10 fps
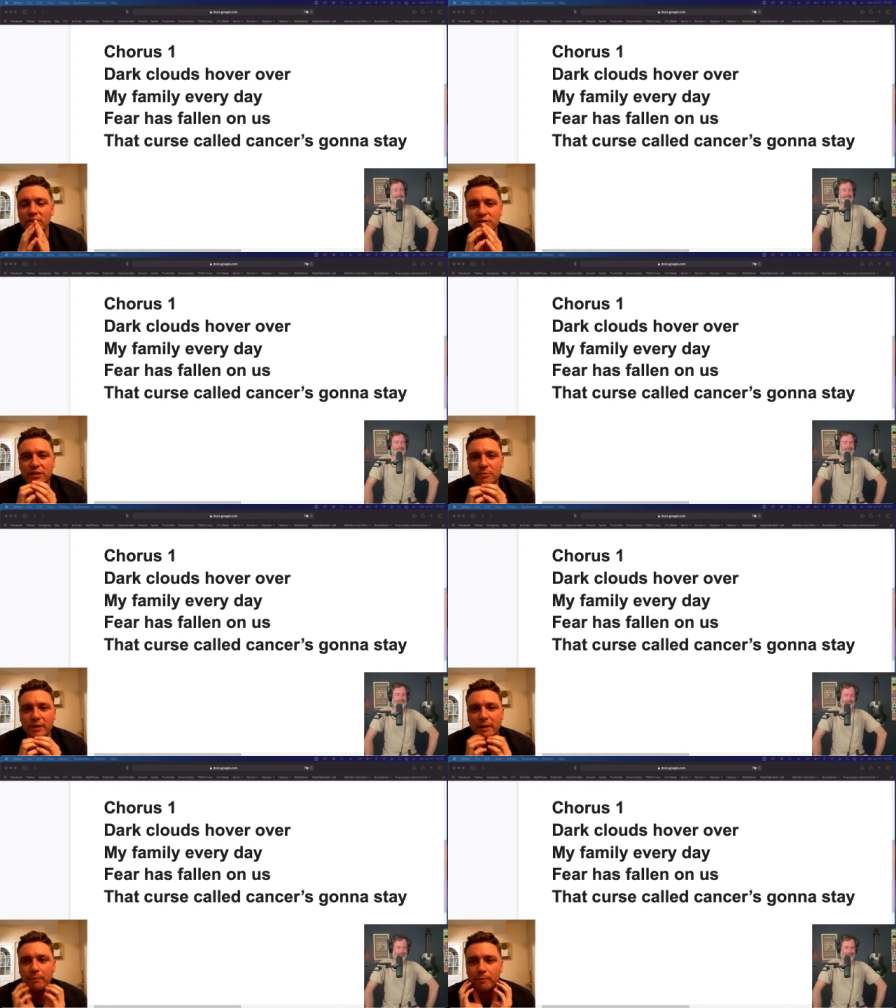Yeah,
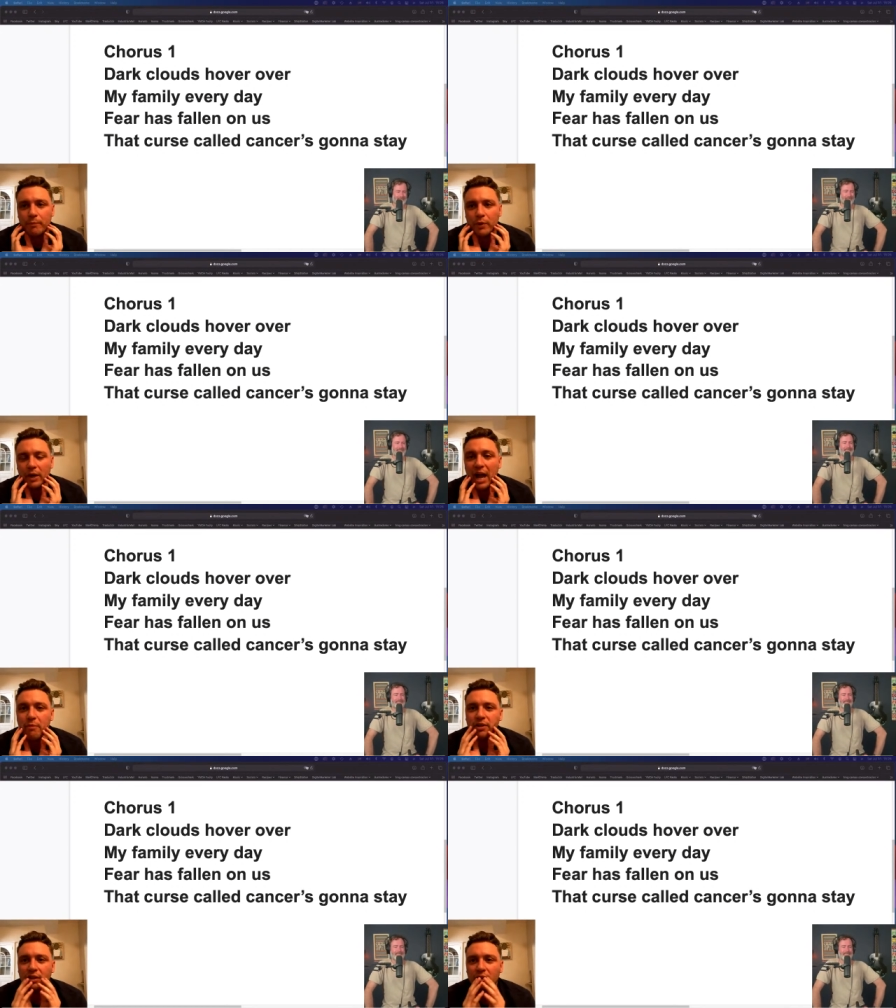there's probably,
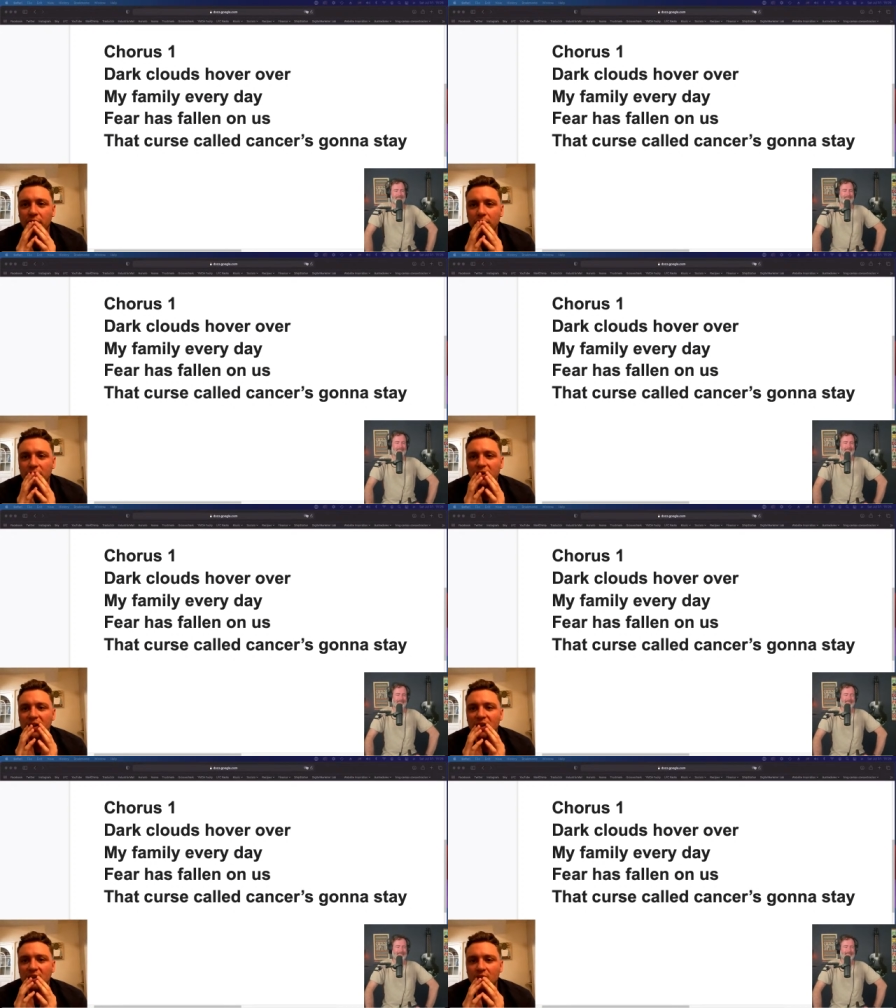but I really
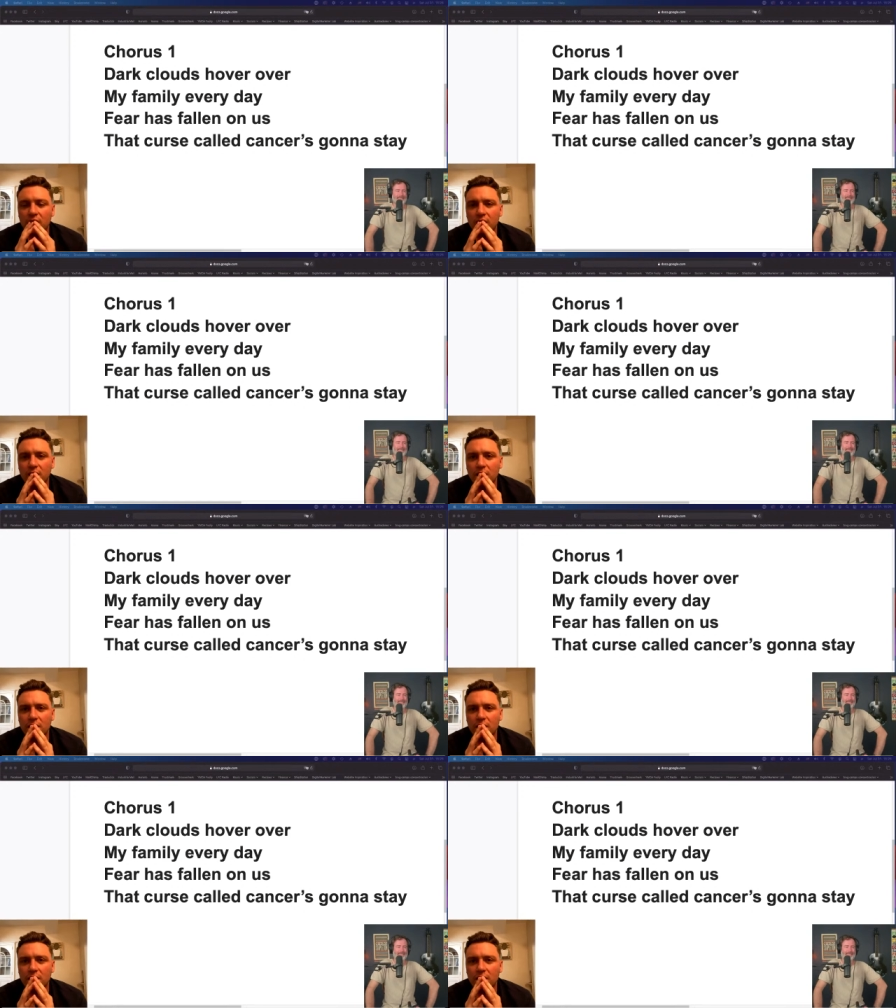like